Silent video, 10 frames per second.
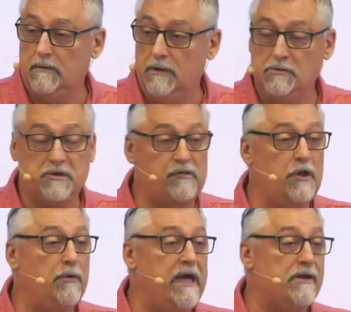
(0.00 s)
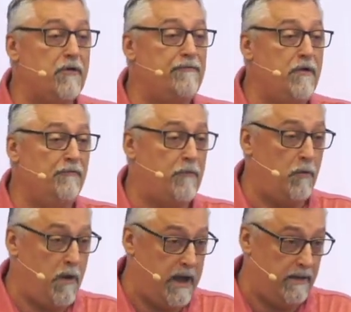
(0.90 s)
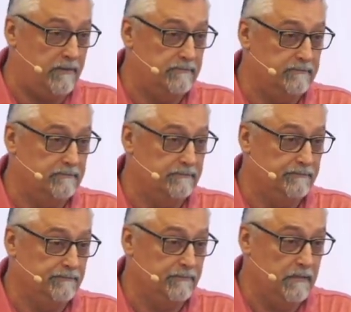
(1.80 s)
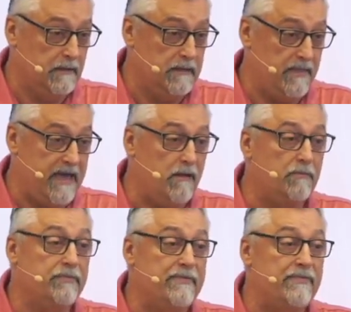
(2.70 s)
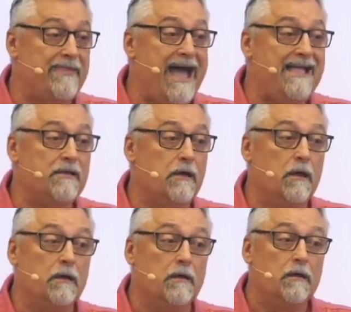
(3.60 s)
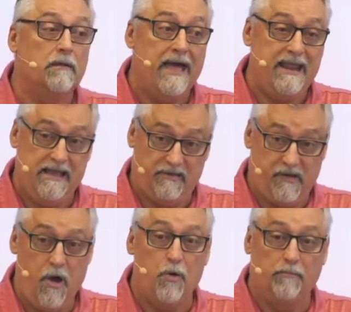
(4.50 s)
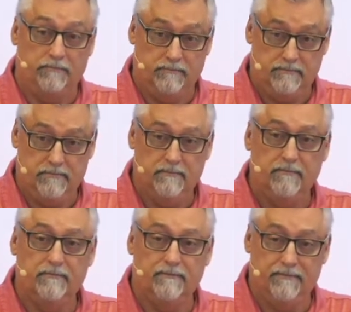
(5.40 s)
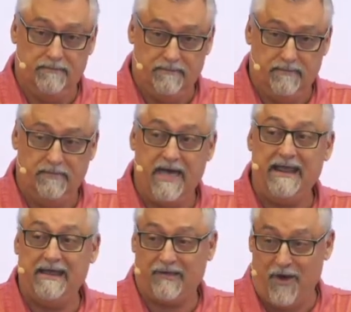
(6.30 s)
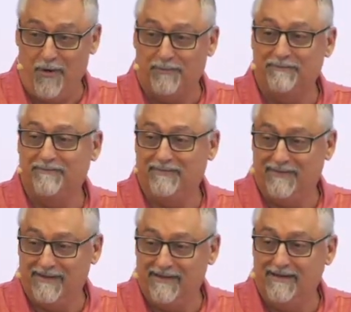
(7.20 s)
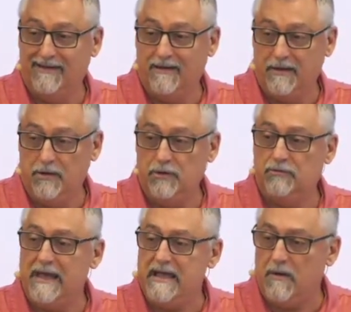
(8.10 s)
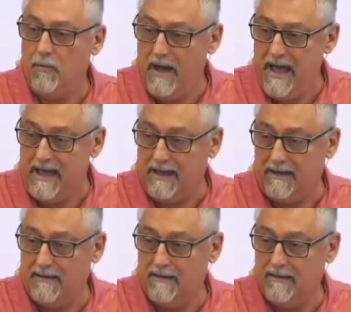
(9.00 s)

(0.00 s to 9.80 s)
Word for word: You'll just do without your phone for a while. Now that'll that that hits home. That hits home. You, you take away.